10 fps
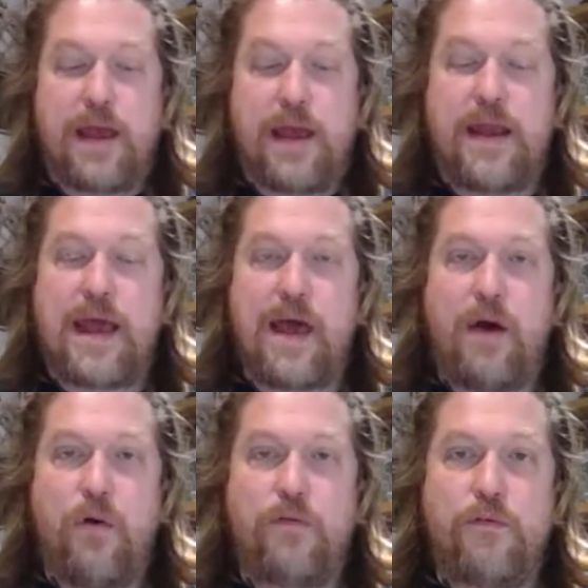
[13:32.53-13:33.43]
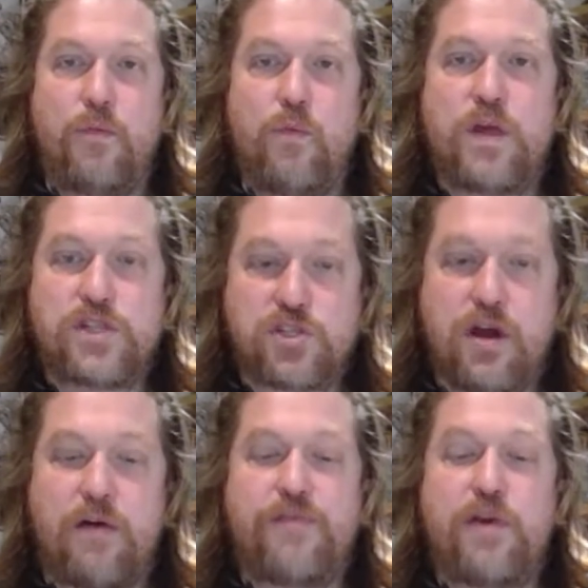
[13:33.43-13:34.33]
Now, with
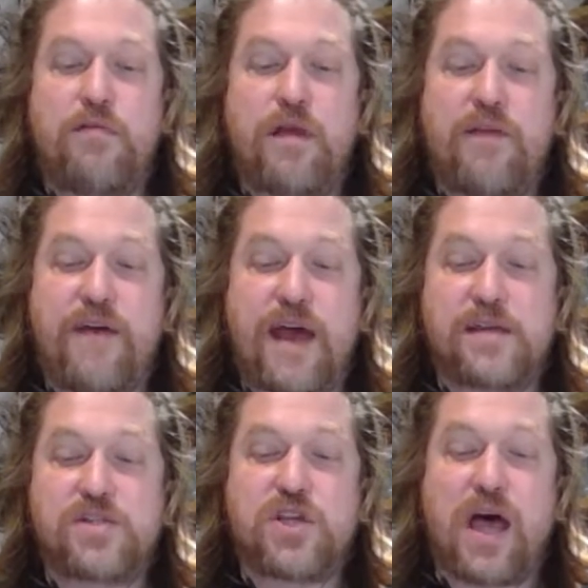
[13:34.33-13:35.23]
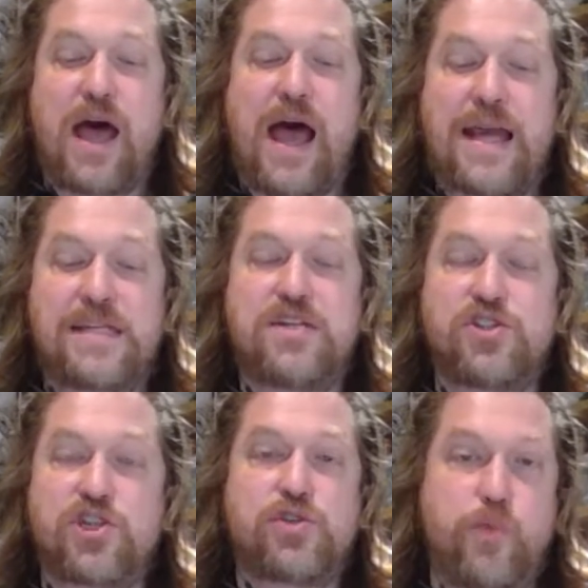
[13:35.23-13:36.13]
Starfury events, I didn't
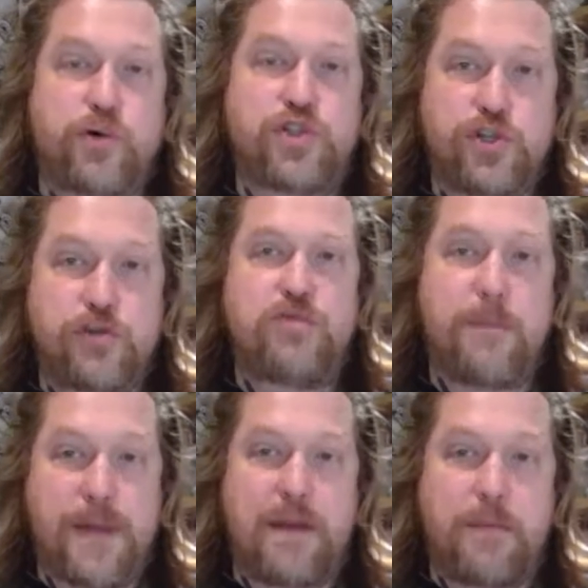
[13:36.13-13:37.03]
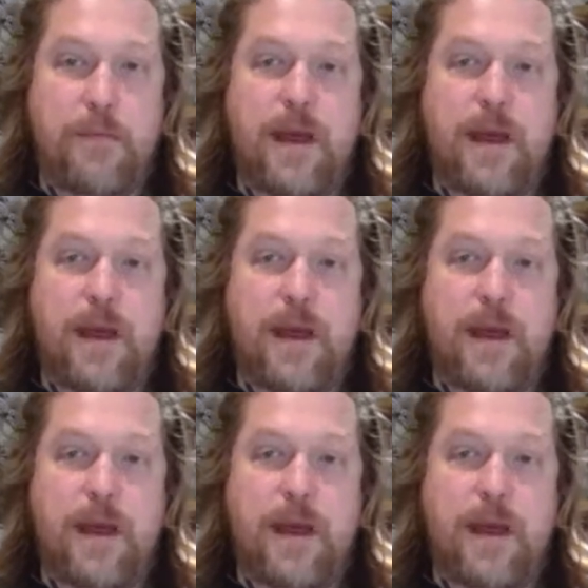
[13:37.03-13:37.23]
just want to do the minimum.